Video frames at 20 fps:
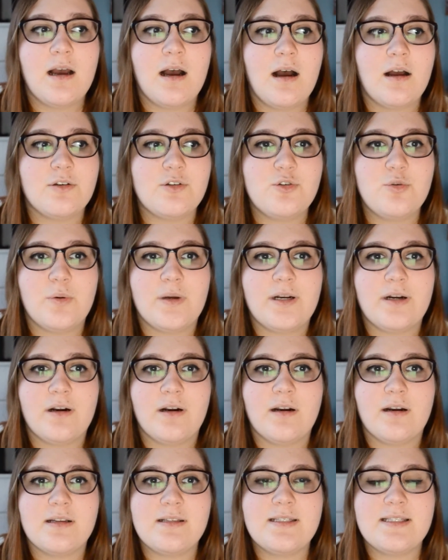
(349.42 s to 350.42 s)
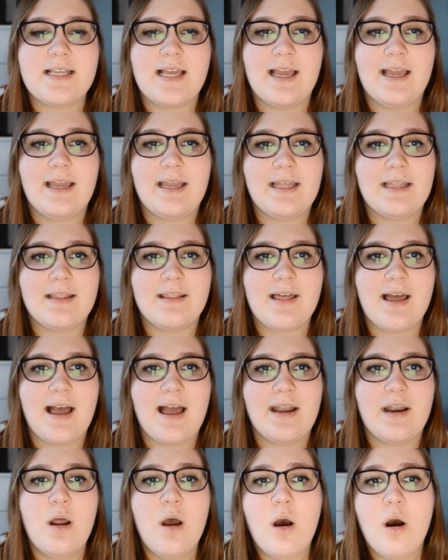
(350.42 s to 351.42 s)
on Twitter saying
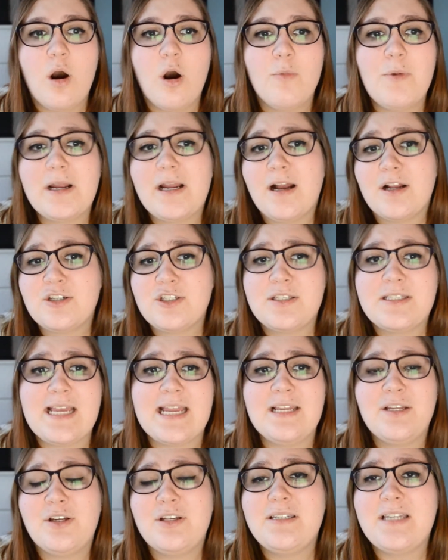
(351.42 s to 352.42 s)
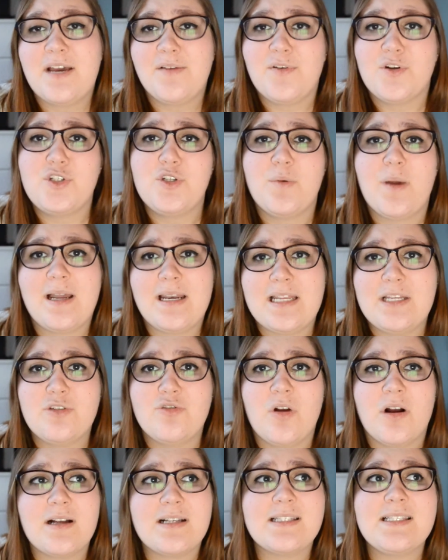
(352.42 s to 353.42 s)
that, oh my gosh, Zayn could never do any
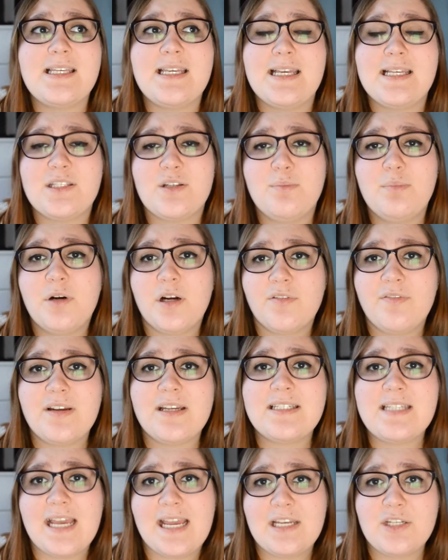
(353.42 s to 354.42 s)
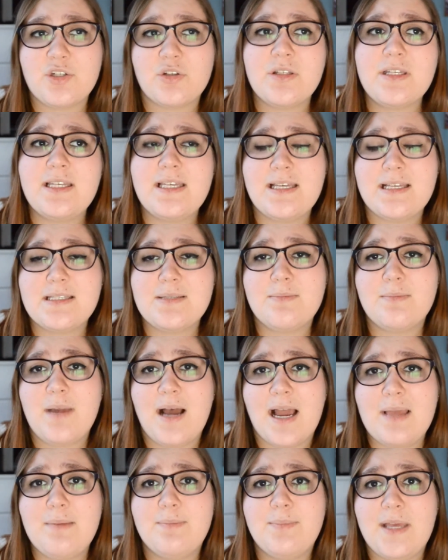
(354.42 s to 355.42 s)
drugs. He is a perfect angel. He is
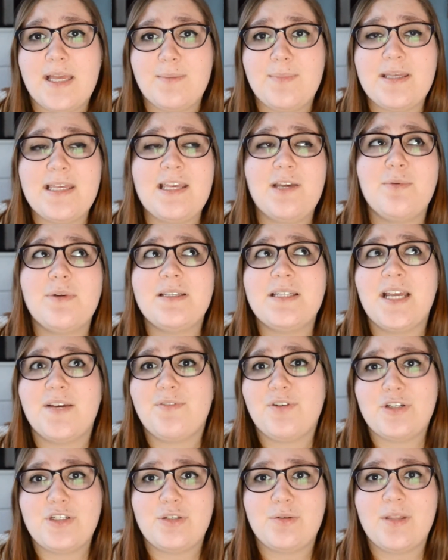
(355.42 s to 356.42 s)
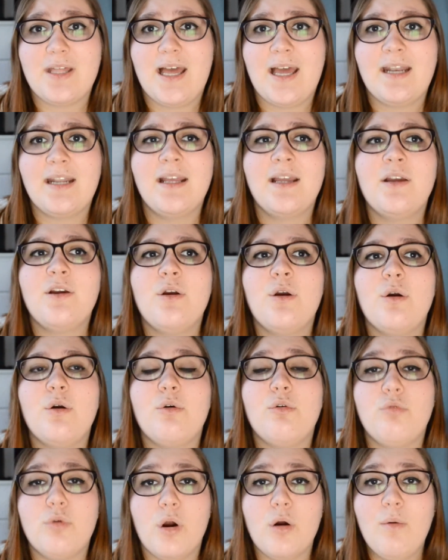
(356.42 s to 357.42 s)
my baby. He would never do that.
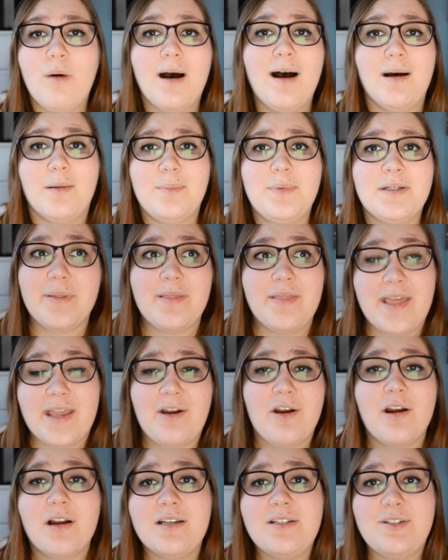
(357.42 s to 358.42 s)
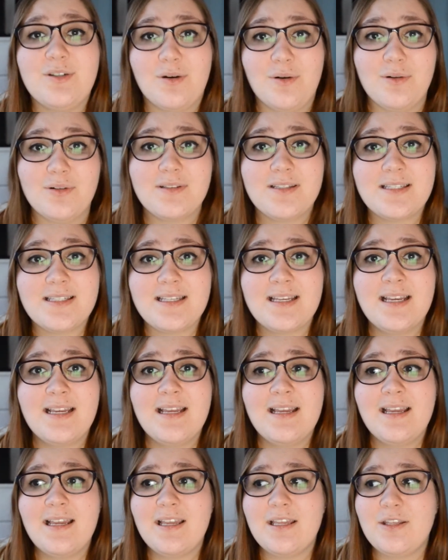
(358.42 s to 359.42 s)
Grow up. They are adults.
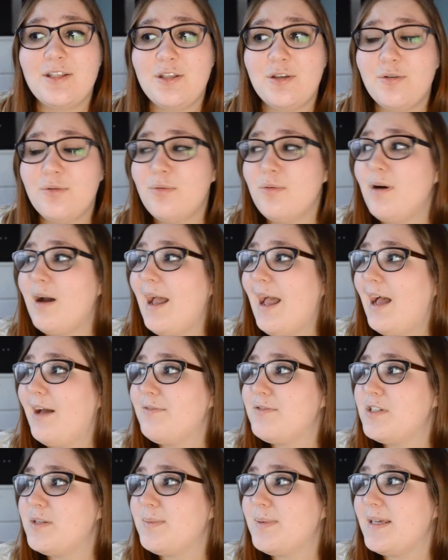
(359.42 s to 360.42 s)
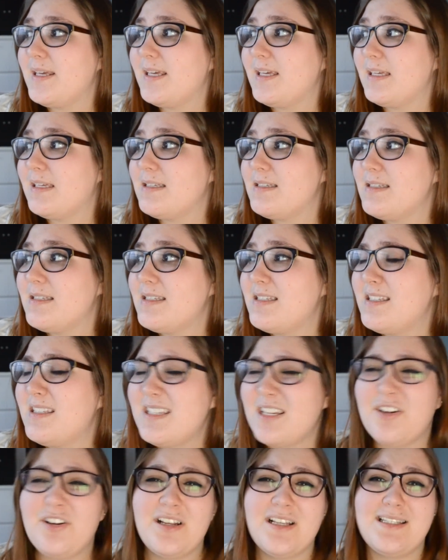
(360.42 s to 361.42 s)
You have to be
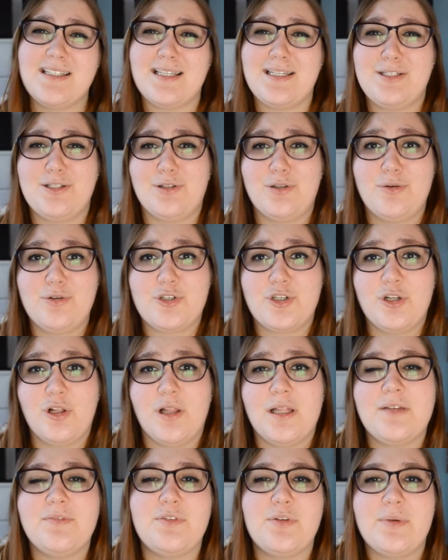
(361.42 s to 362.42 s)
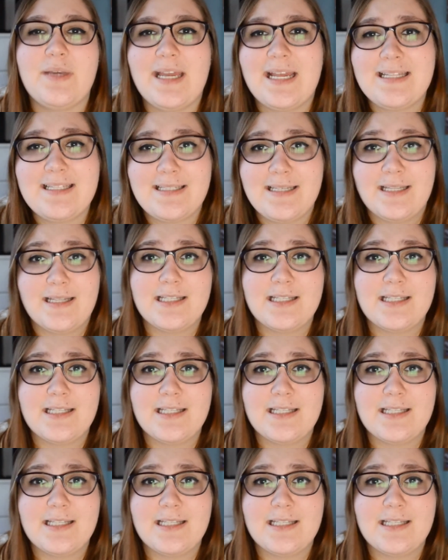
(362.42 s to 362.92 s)
seriously delusional if you can't see